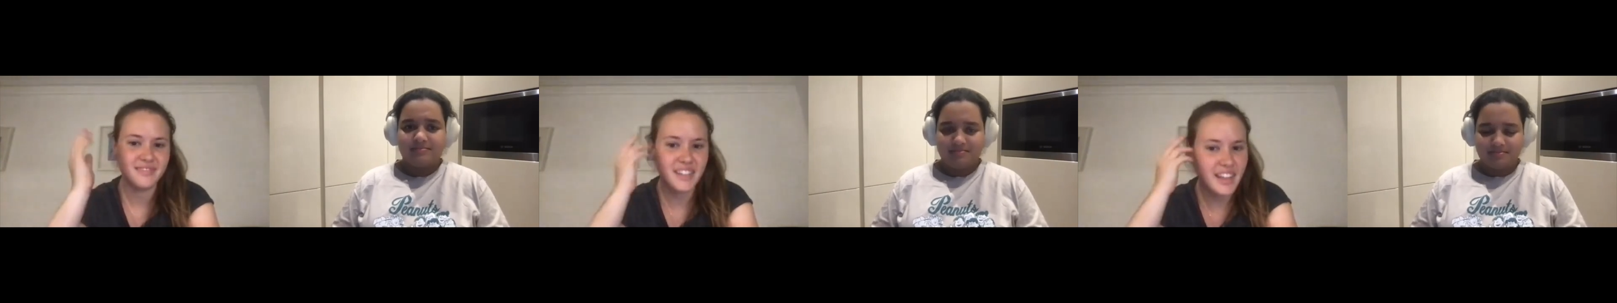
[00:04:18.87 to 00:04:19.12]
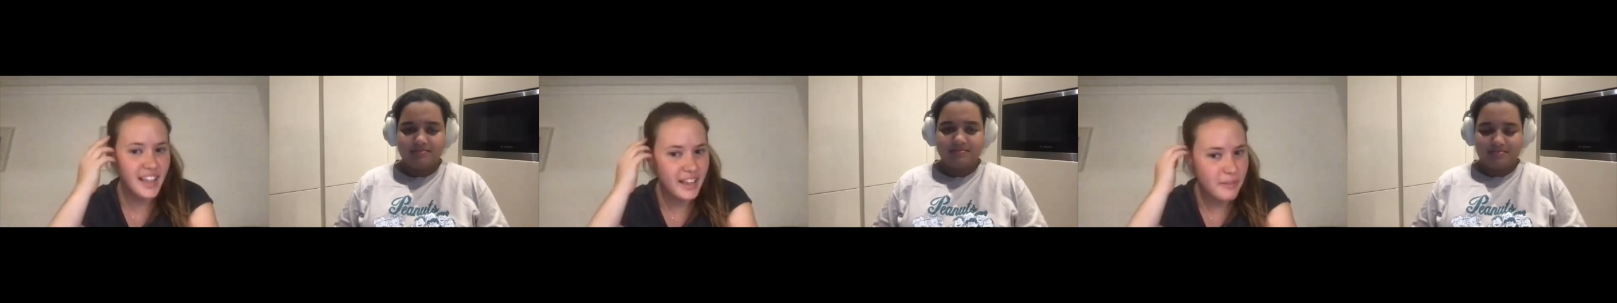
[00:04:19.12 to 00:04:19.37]

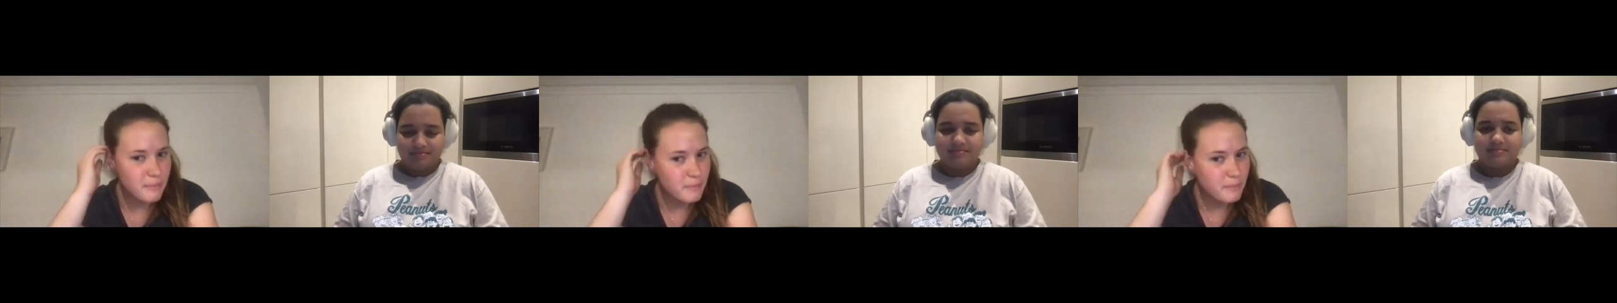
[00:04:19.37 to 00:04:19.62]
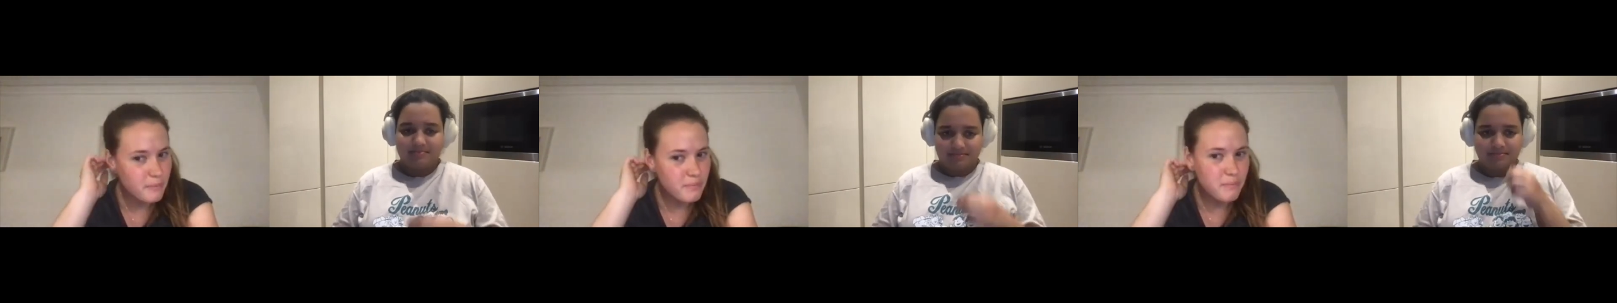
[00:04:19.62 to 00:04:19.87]
Speaker 1: like
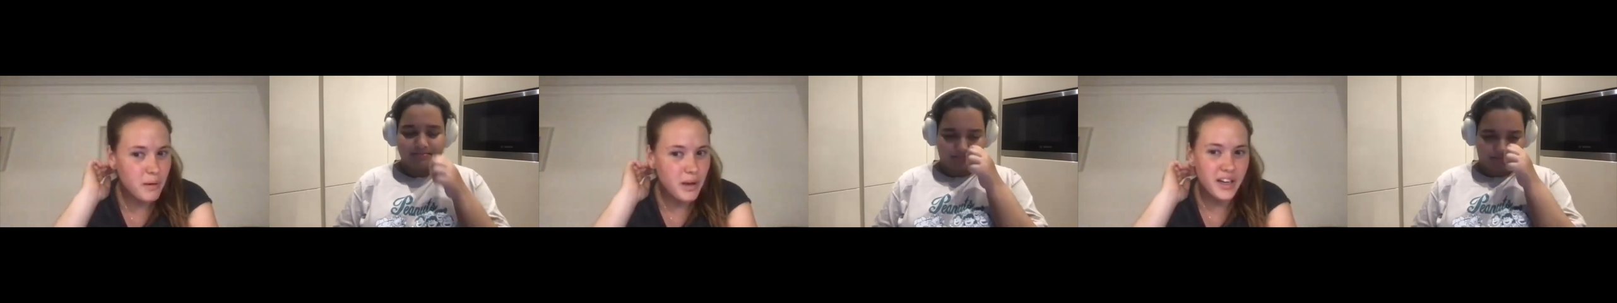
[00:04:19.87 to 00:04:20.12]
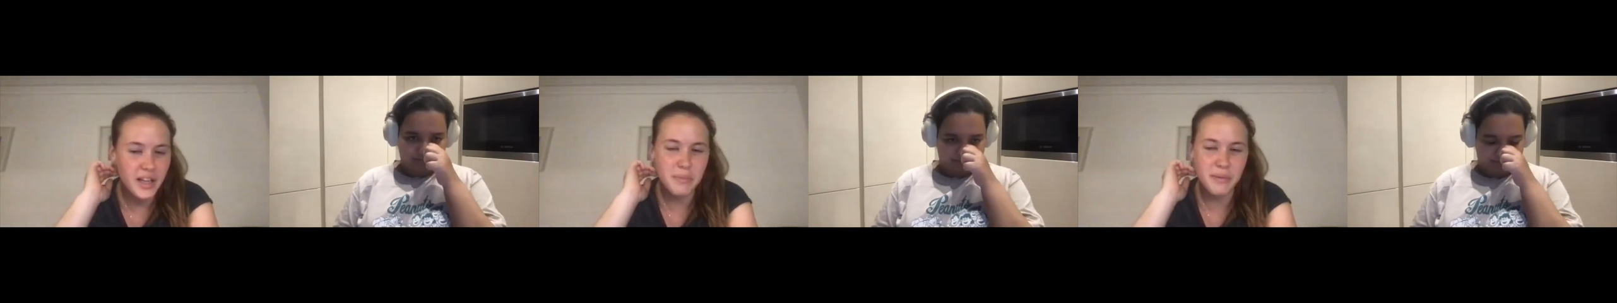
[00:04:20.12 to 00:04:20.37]
burn
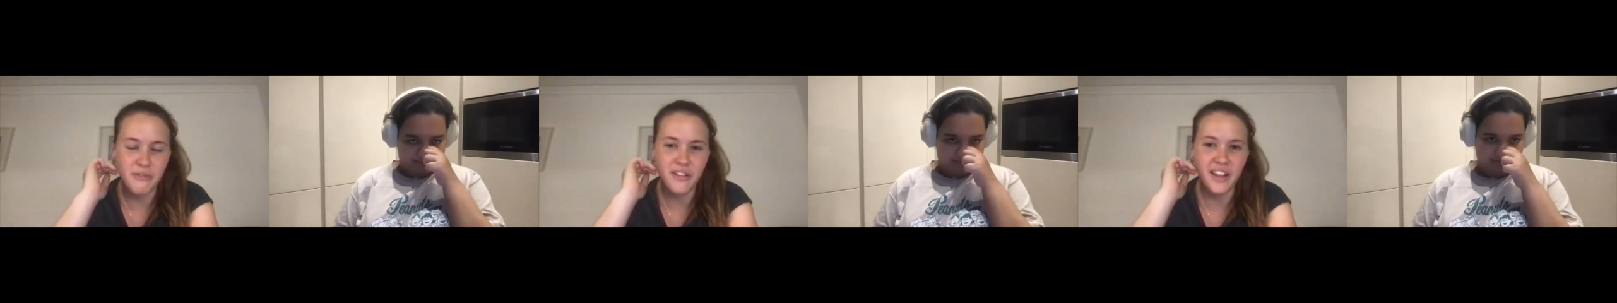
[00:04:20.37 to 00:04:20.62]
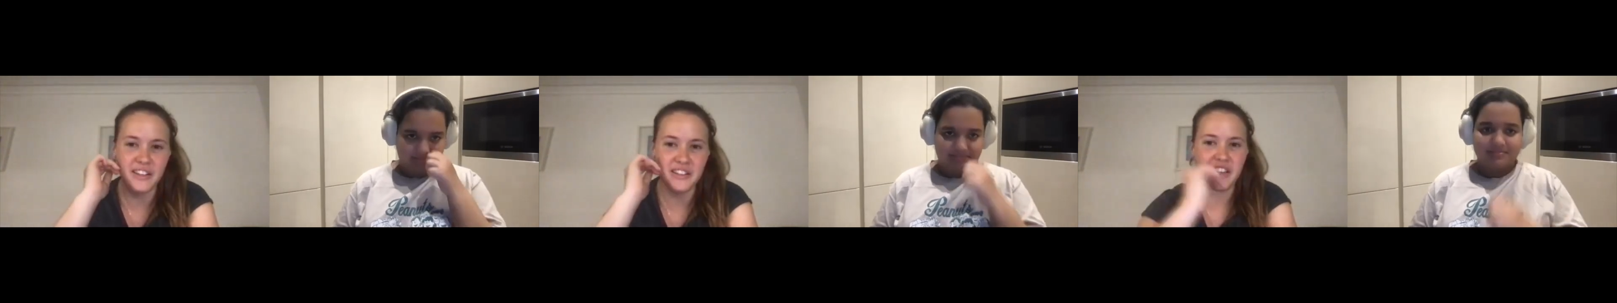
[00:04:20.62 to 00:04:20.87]
up in
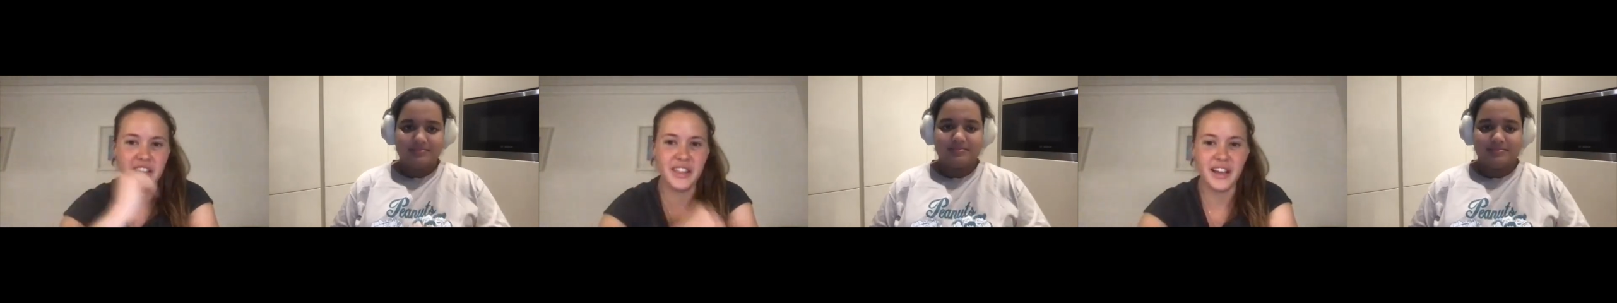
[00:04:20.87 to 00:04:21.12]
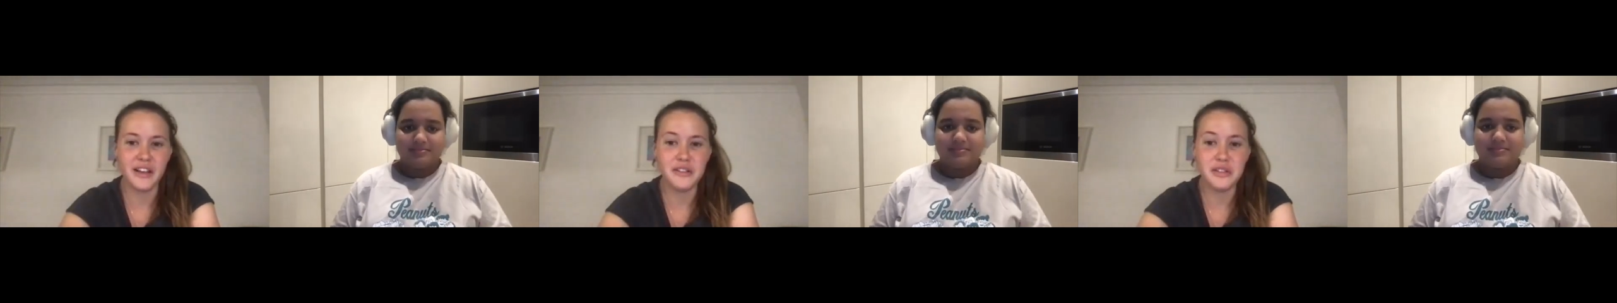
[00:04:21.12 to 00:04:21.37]
flames or anything.
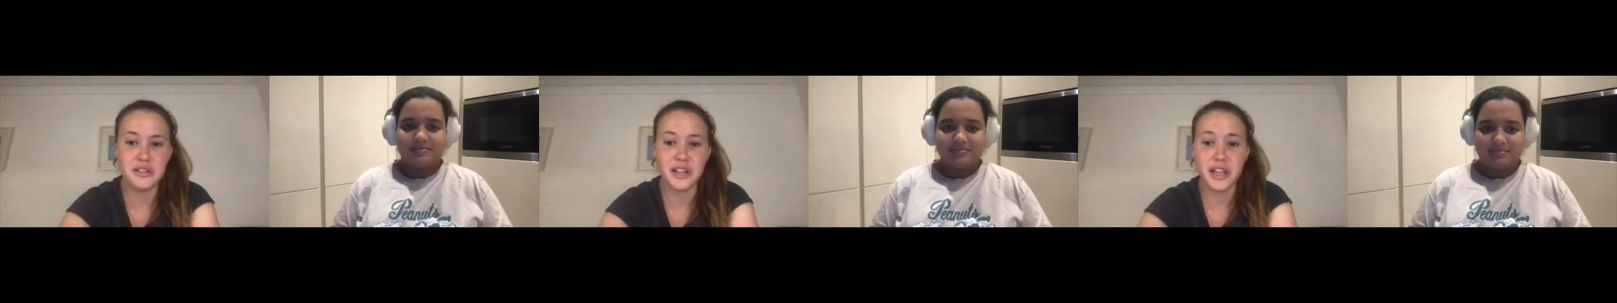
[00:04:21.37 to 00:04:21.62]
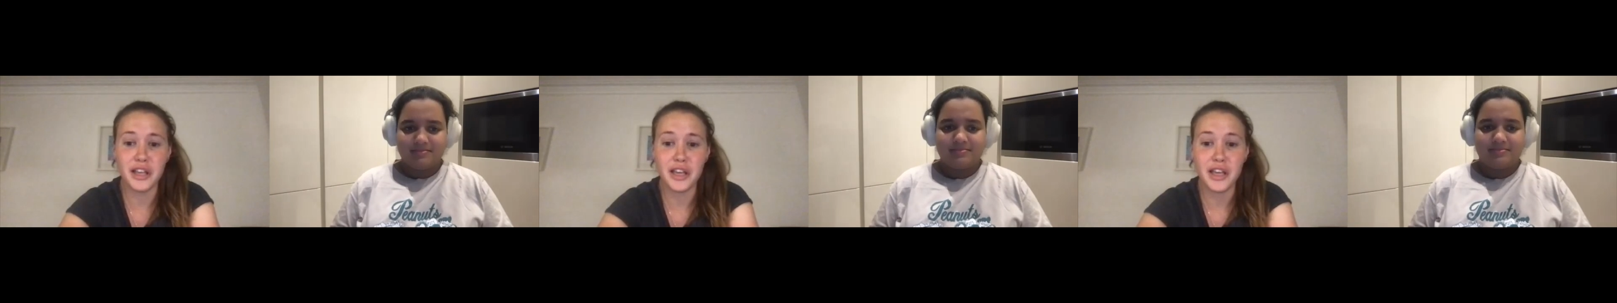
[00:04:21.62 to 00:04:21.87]
I'm just
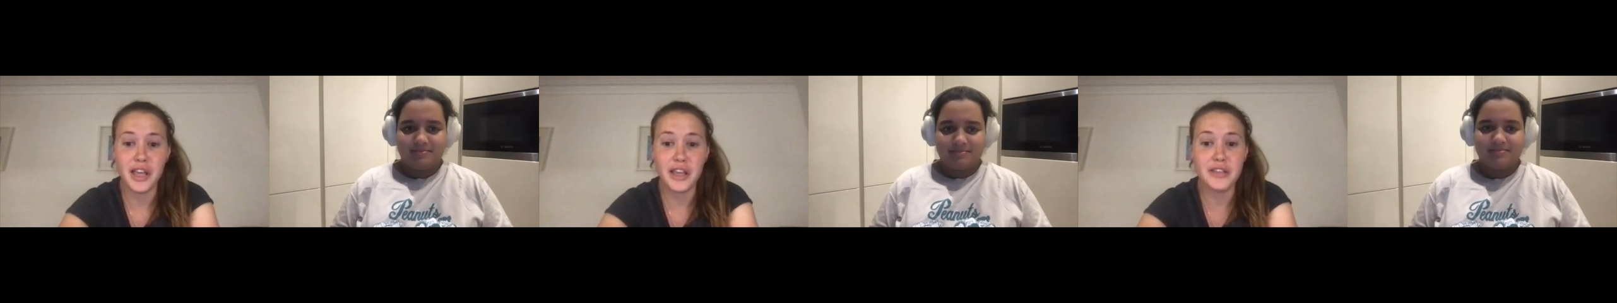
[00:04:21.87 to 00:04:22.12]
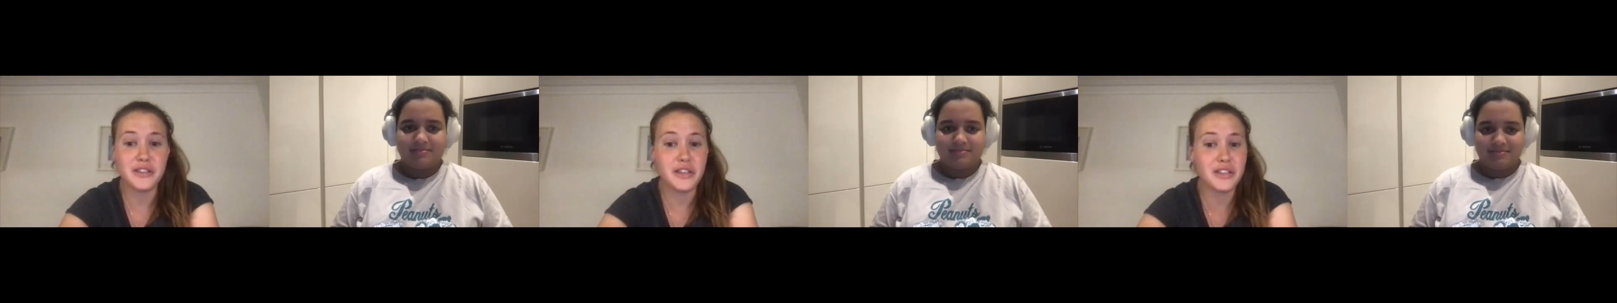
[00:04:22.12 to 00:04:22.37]
like
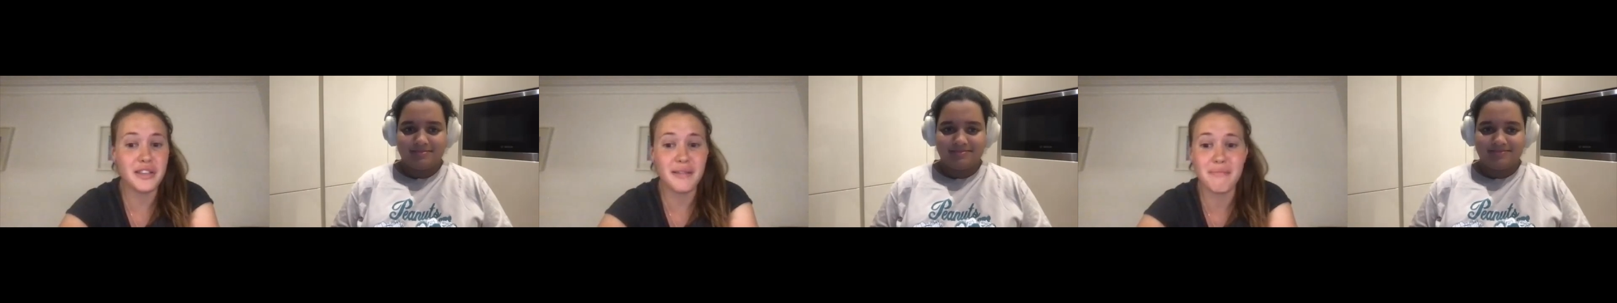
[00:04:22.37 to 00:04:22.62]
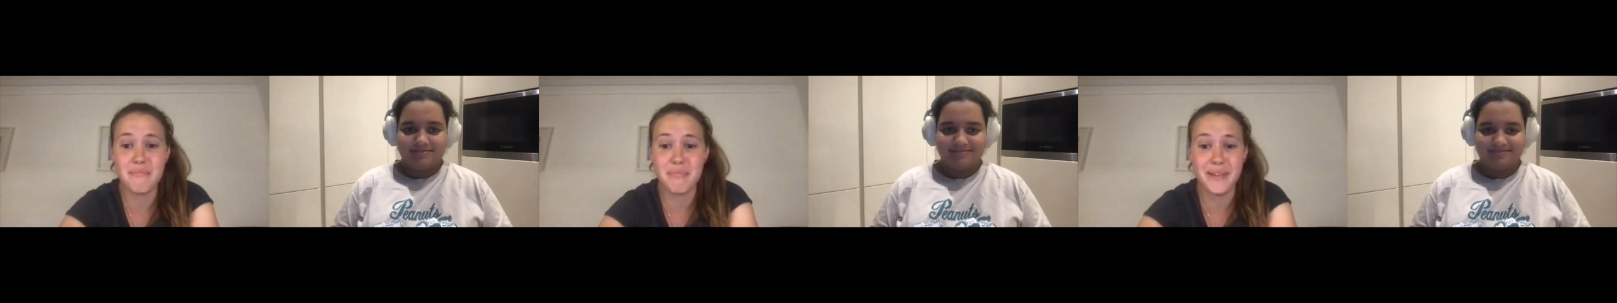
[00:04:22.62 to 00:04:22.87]
it's just a
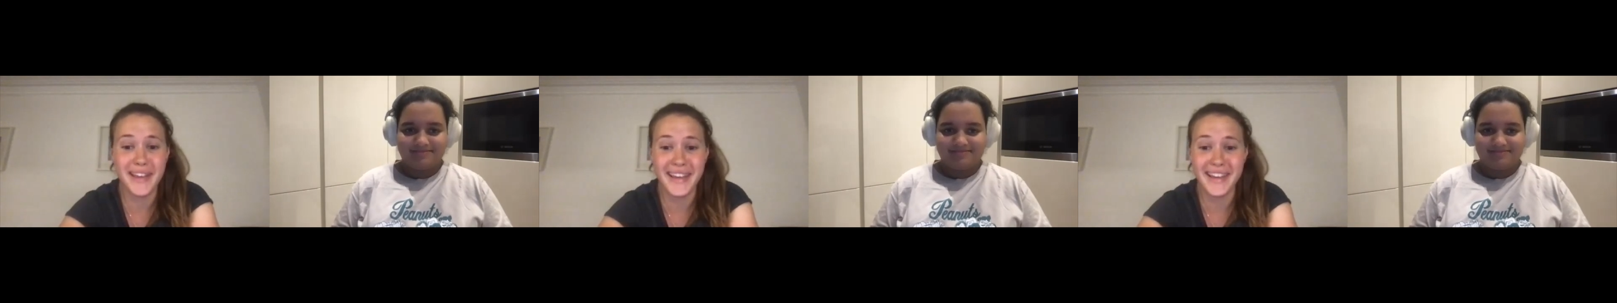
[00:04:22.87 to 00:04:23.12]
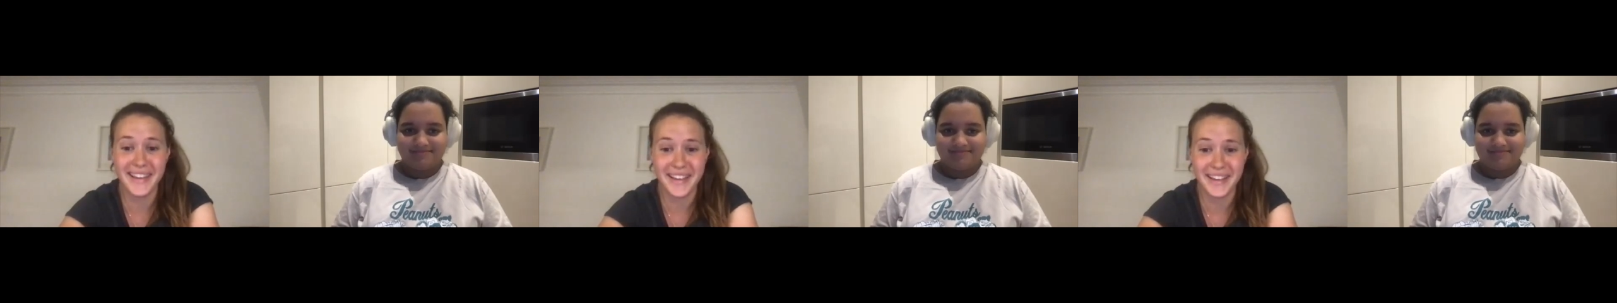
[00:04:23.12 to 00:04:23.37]
bee.